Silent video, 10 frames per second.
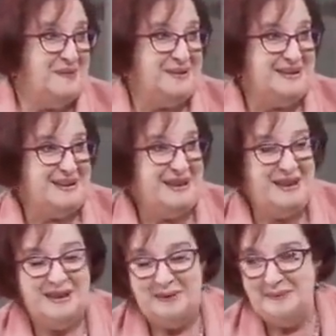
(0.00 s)
We'll see.
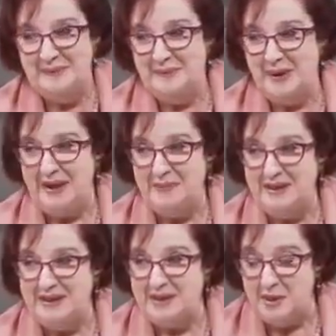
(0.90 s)

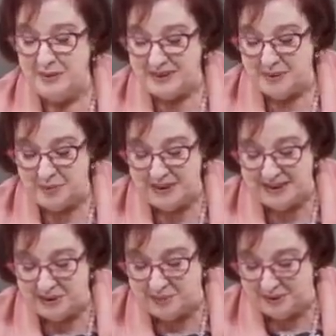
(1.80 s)
Parliament is always
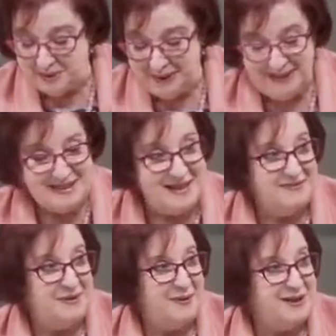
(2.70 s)
unpredictable. One is
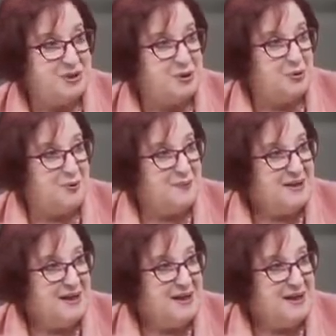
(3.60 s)
never quite sure.